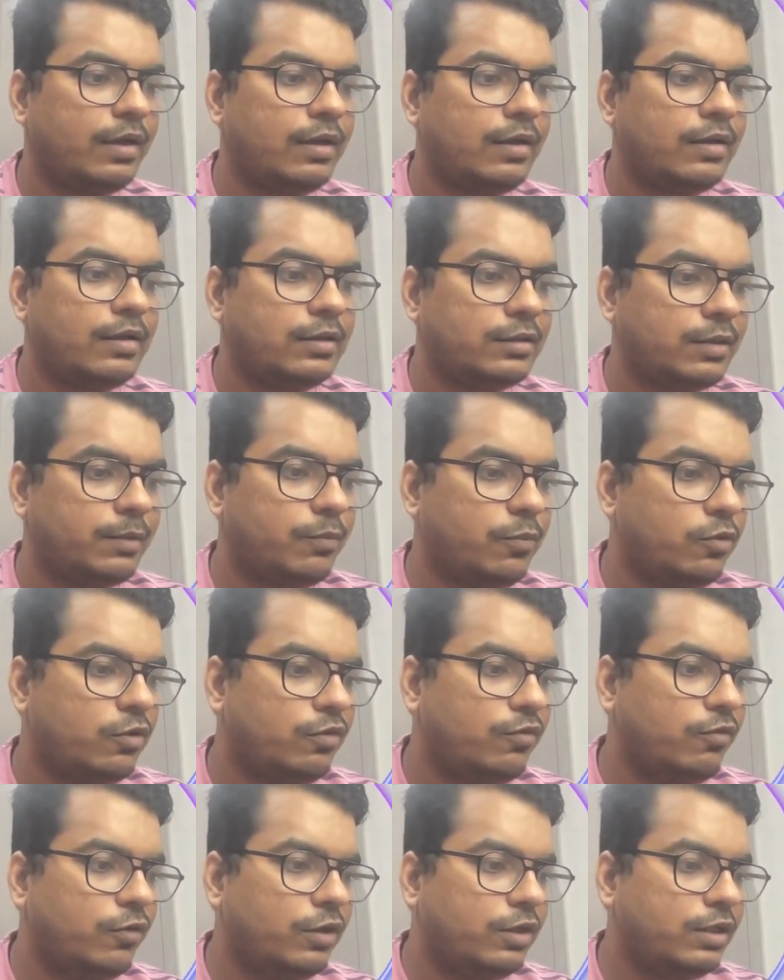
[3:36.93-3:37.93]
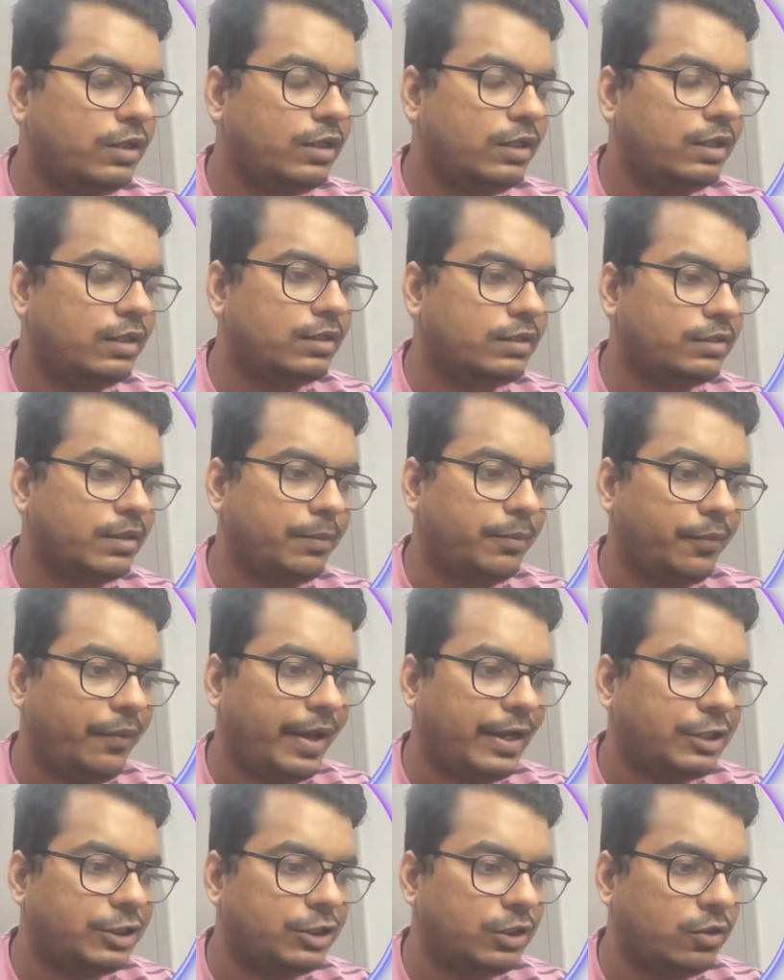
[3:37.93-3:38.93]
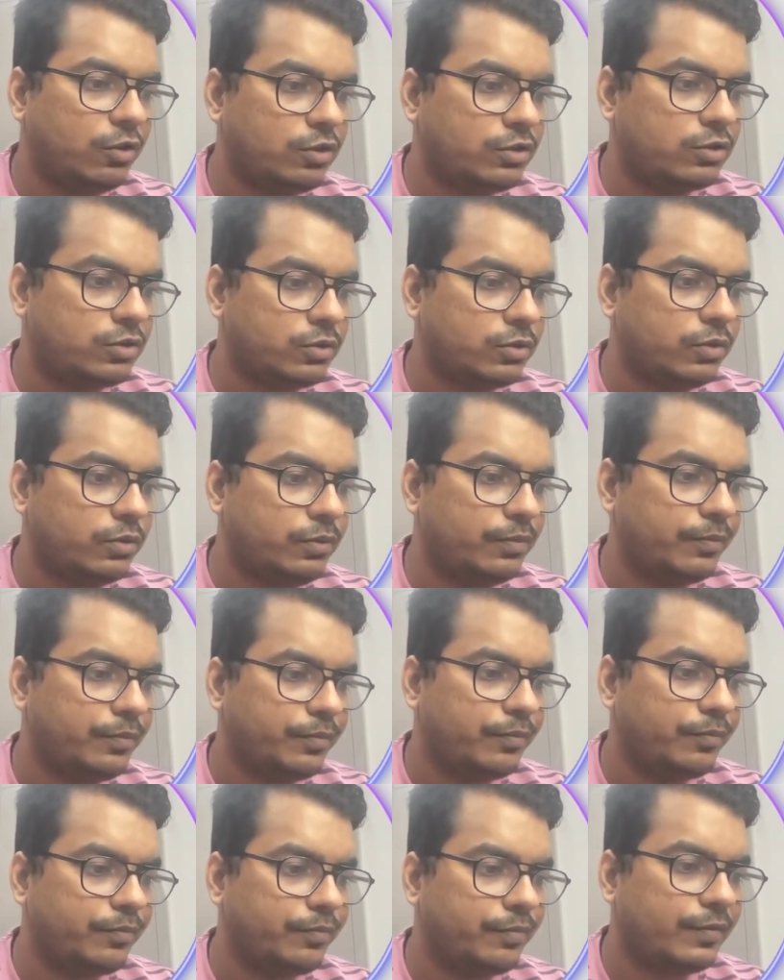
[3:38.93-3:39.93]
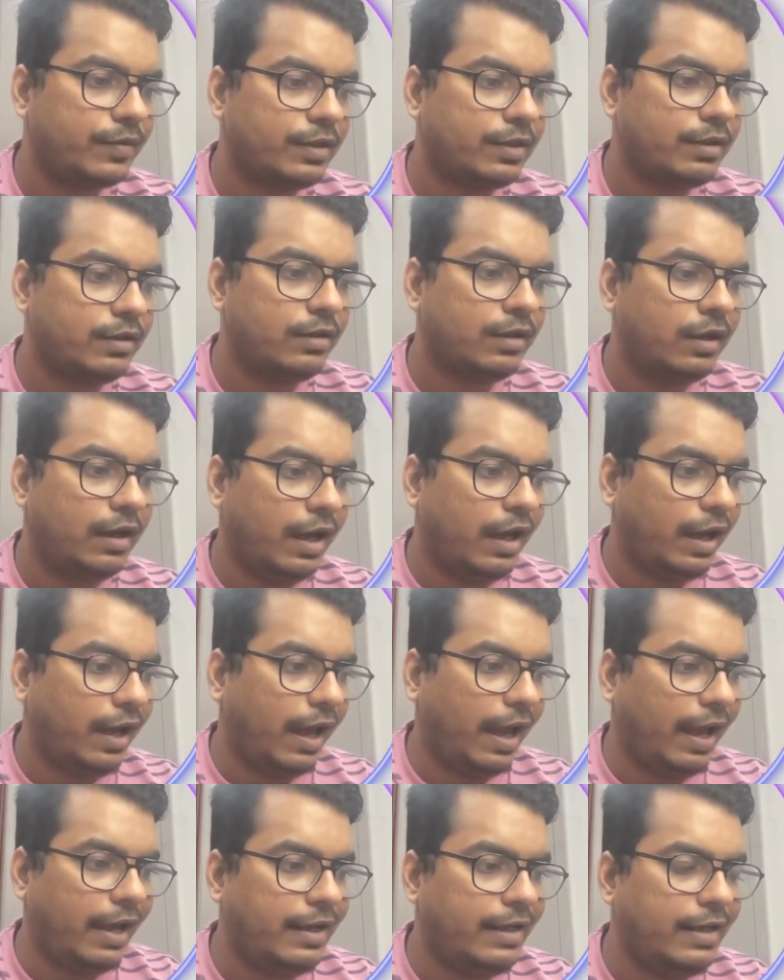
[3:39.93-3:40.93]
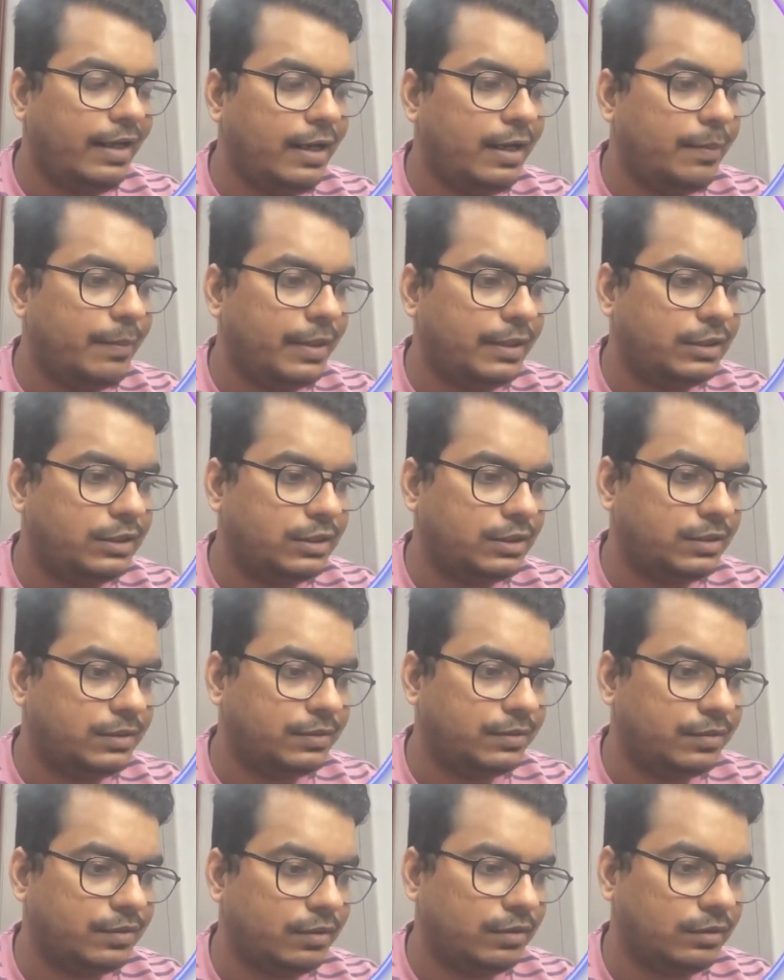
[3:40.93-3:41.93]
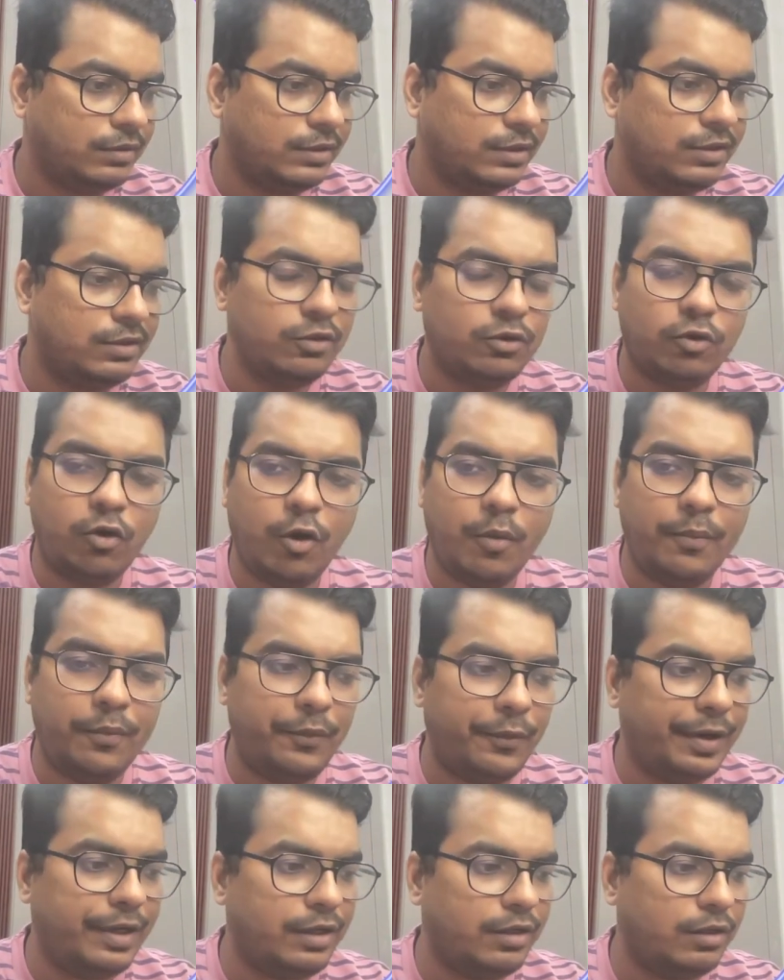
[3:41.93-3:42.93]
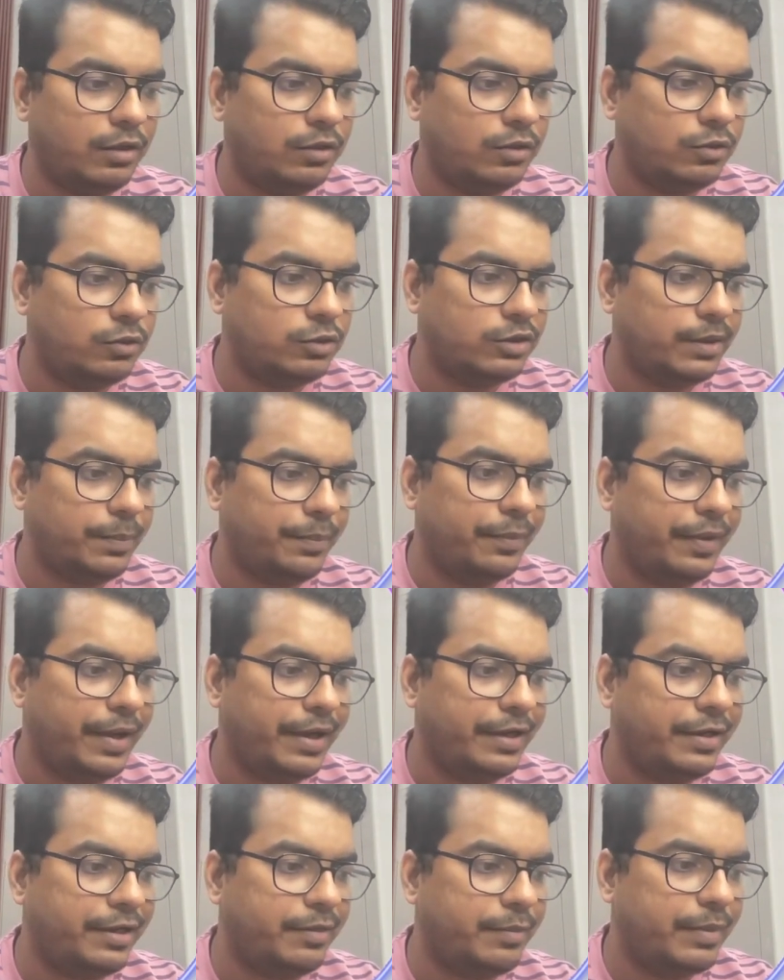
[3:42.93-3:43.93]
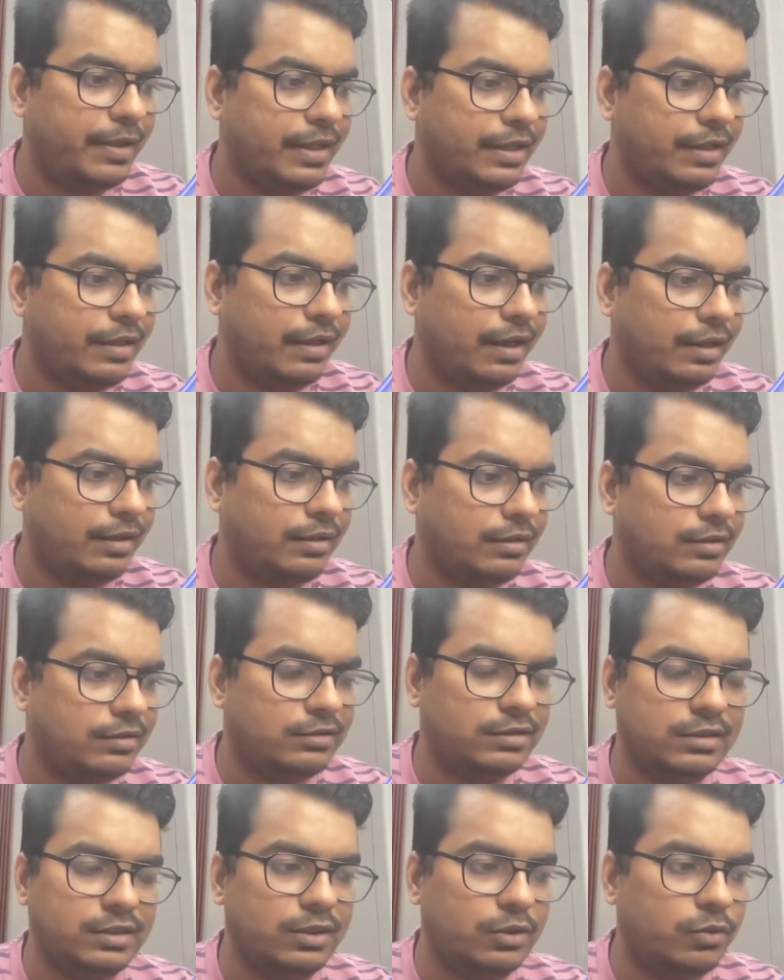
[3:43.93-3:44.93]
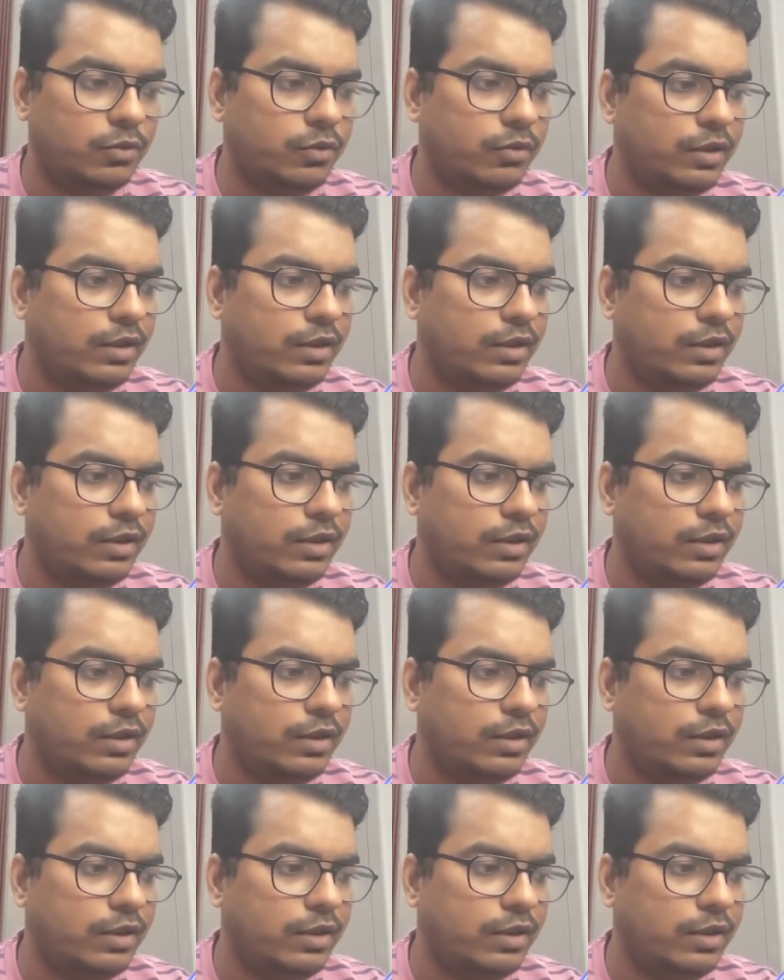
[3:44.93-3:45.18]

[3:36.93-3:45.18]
Suppose for the subtraction also, any element, this is an operand, you subtract it by 0,